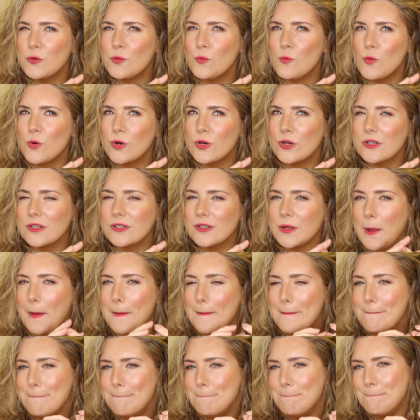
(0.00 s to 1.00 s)
the word
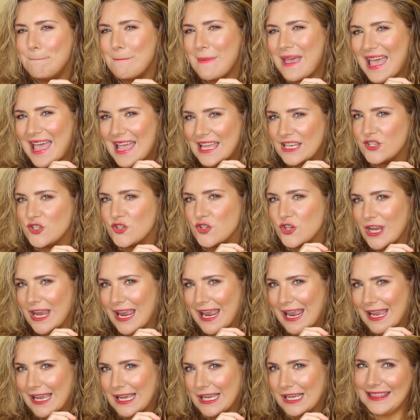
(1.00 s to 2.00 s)

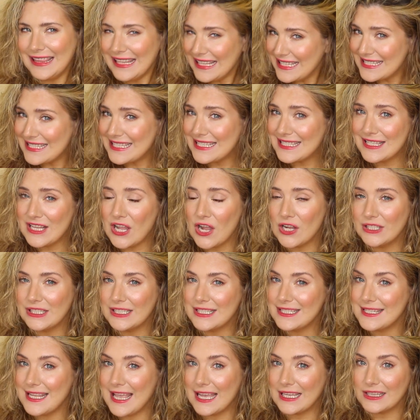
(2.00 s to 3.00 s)
magic, this is not
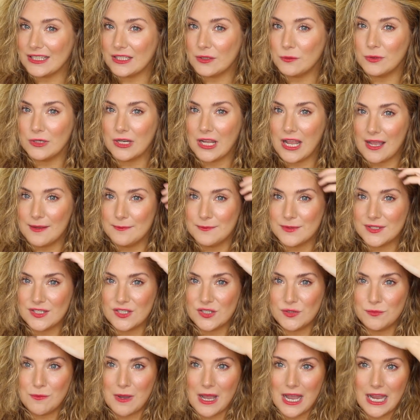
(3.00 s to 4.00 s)
exactly what comes
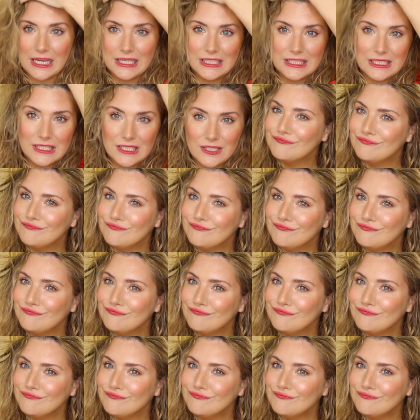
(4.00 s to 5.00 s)
to mind.
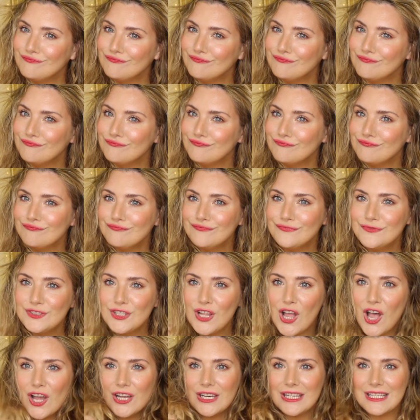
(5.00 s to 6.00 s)

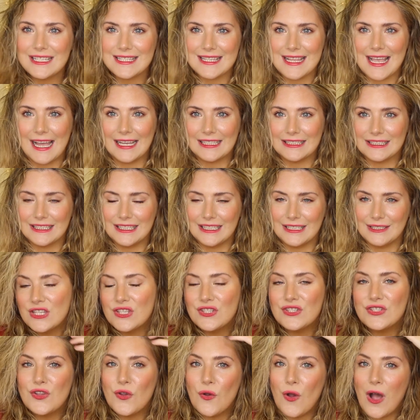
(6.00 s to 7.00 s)
Not exactly.
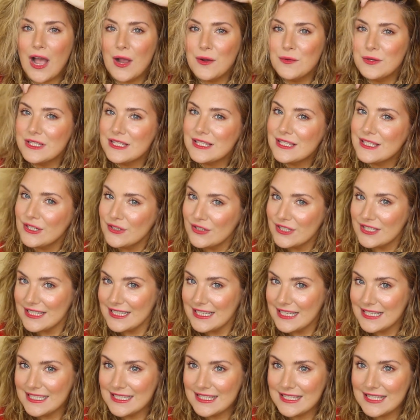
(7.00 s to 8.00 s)
So I was
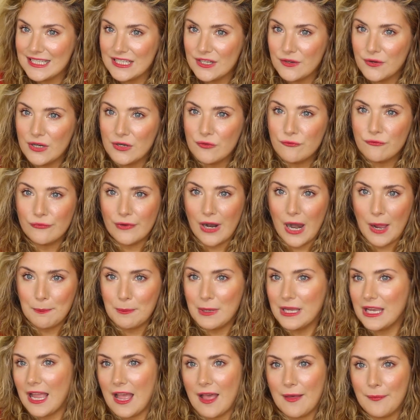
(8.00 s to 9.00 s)
seriously considering
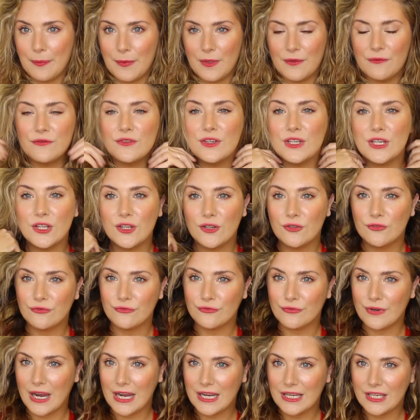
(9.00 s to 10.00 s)
wrapping up the video
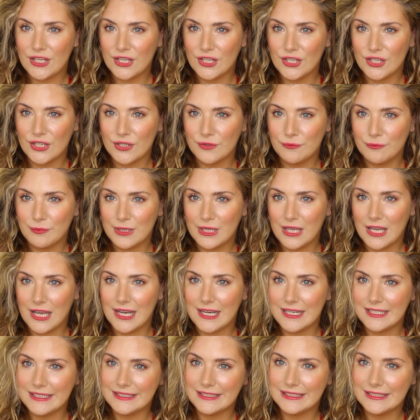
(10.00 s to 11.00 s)
right here
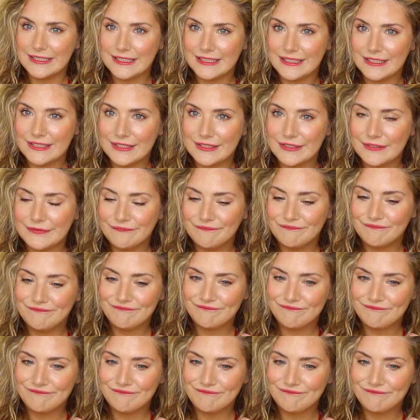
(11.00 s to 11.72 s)
because,